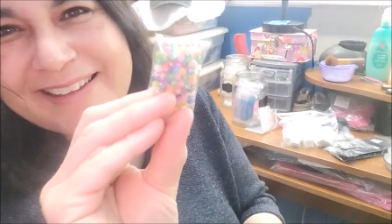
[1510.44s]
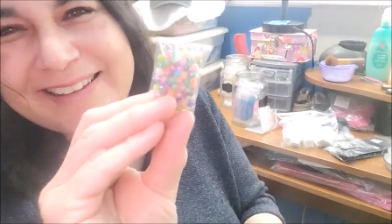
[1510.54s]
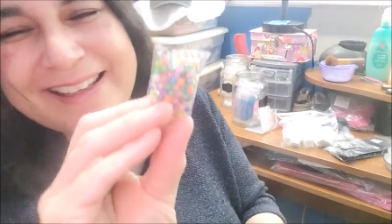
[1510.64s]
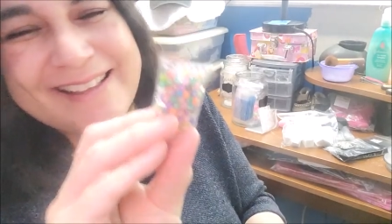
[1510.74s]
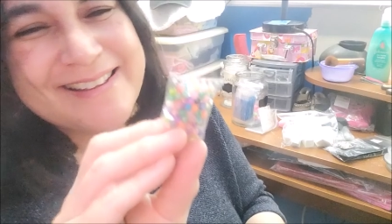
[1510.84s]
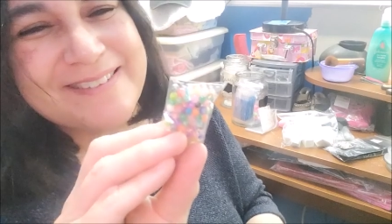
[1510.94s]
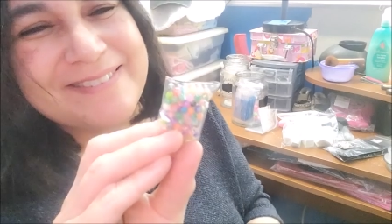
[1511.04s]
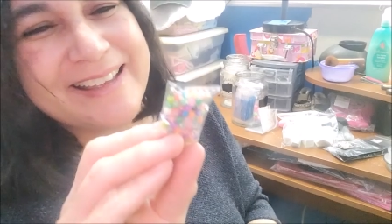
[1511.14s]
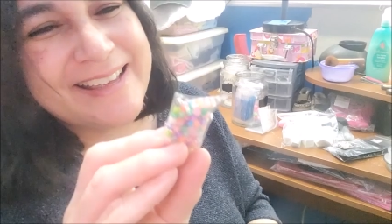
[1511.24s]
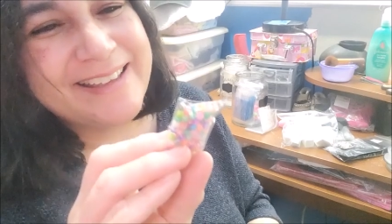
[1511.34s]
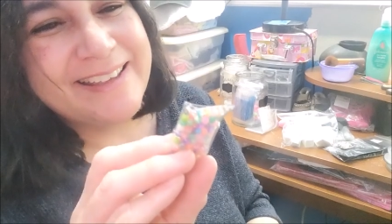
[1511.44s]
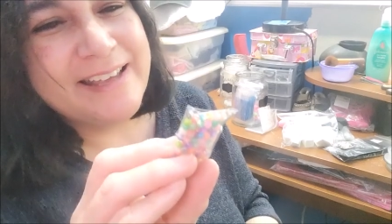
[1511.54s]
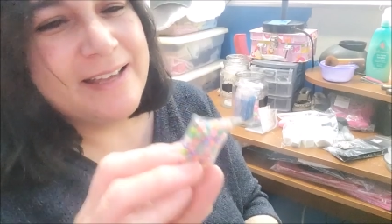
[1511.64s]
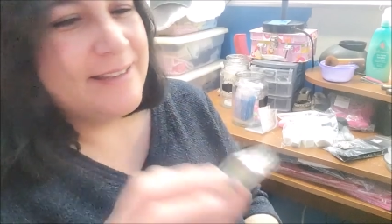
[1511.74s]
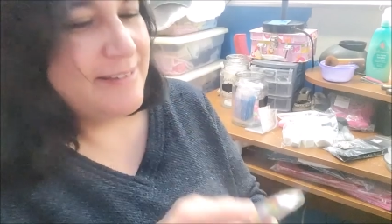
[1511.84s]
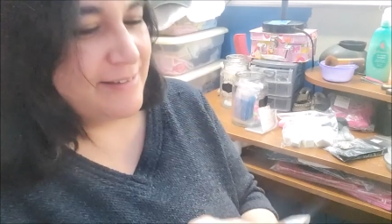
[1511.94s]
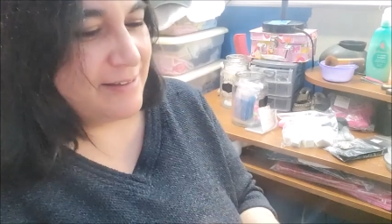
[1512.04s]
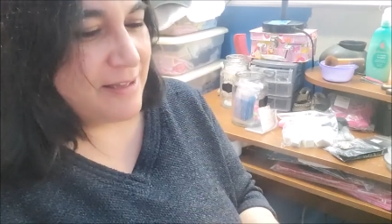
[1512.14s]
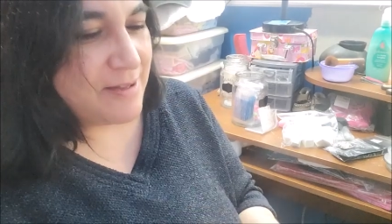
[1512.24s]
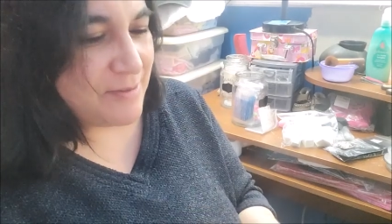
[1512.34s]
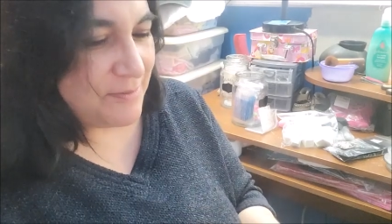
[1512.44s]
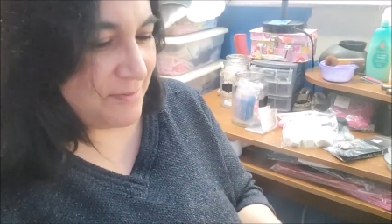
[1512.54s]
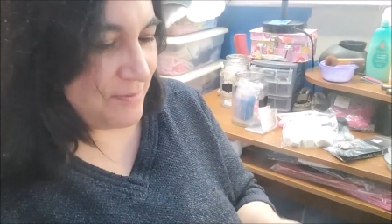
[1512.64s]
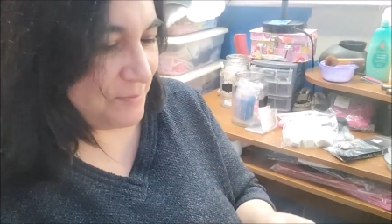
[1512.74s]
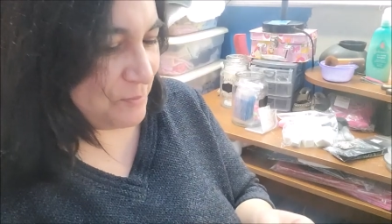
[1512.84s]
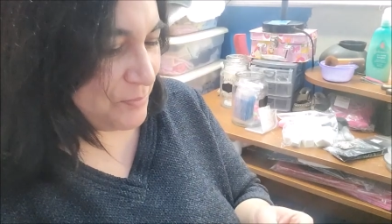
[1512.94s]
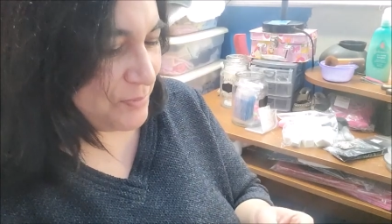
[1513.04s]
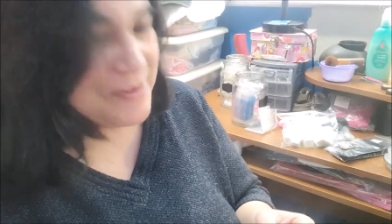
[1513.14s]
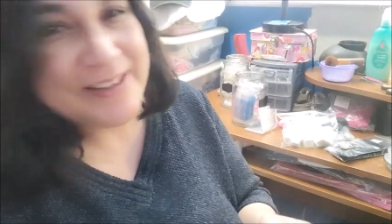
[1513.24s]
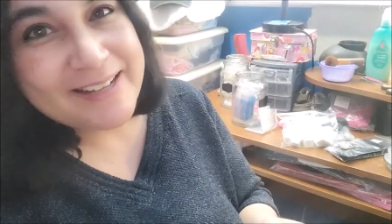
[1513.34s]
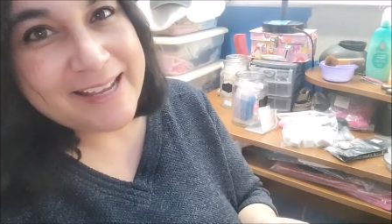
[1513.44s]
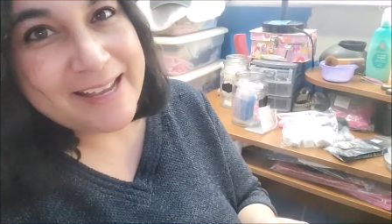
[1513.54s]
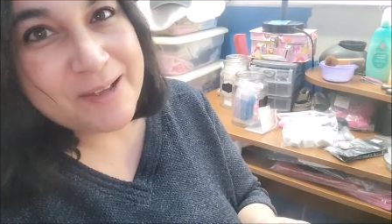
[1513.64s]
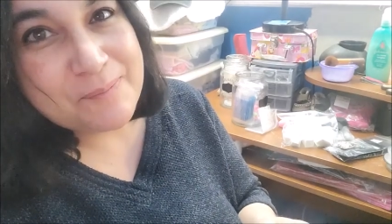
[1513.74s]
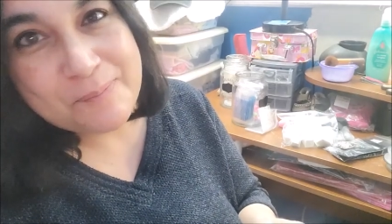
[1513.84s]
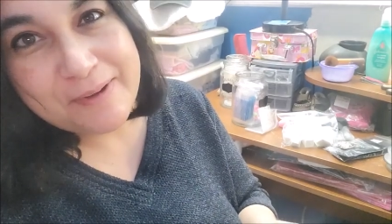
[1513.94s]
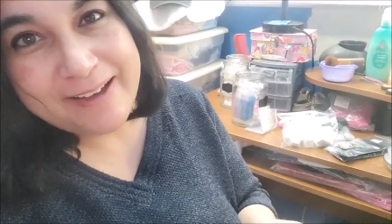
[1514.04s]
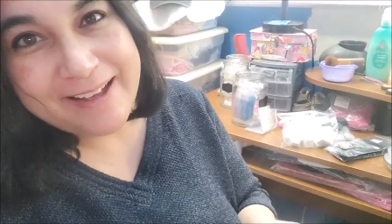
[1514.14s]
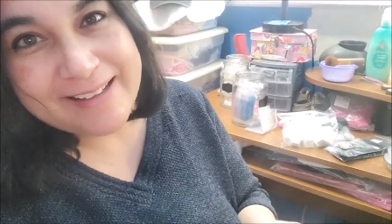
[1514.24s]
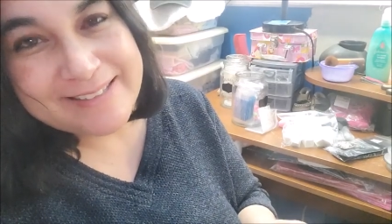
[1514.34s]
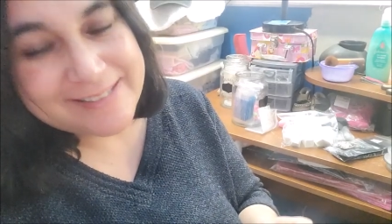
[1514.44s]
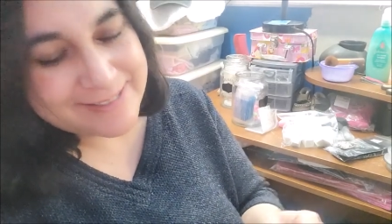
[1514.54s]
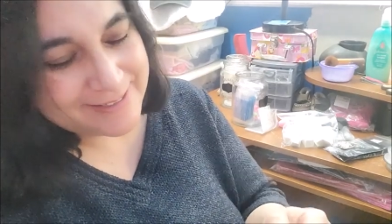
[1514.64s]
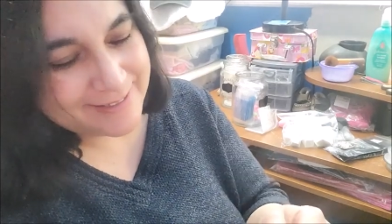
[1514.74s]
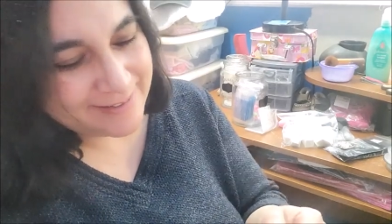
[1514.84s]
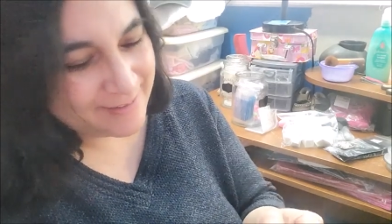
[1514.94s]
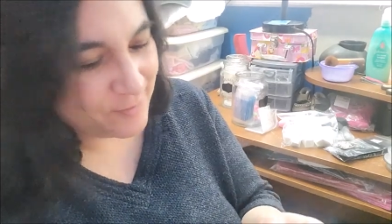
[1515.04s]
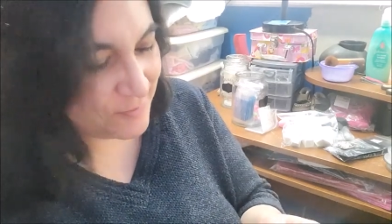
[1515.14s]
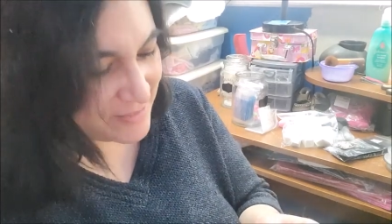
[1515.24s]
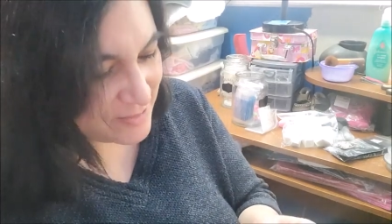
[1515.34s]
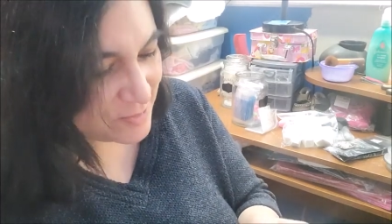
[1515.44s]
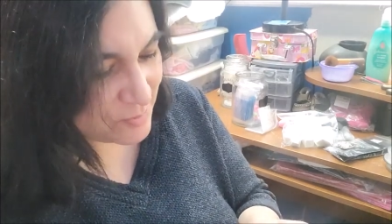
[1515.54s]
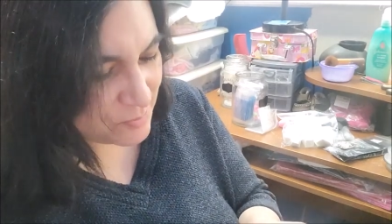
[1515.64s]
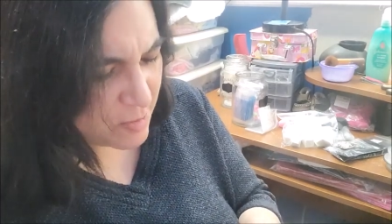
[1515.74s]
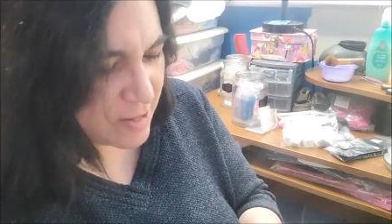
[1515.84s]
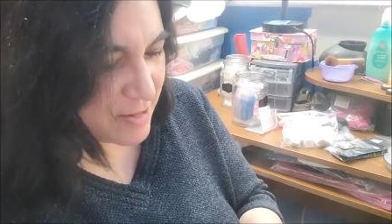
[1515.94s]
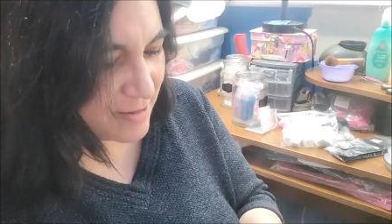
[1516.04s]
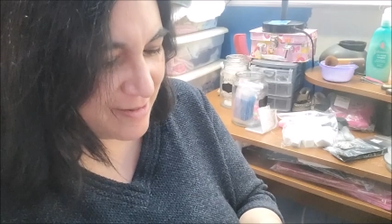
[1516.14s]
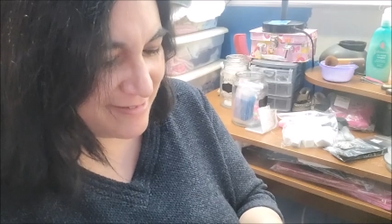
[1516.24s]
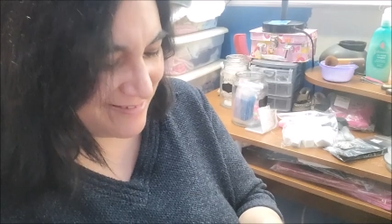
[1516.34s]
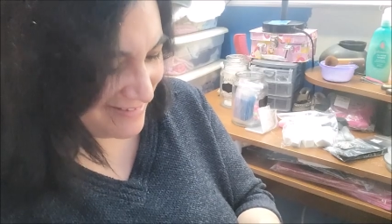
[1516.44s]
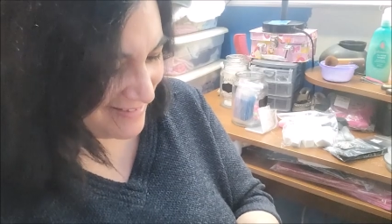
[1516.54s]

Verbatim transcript: and I'm like, oh, pretty, but way too small.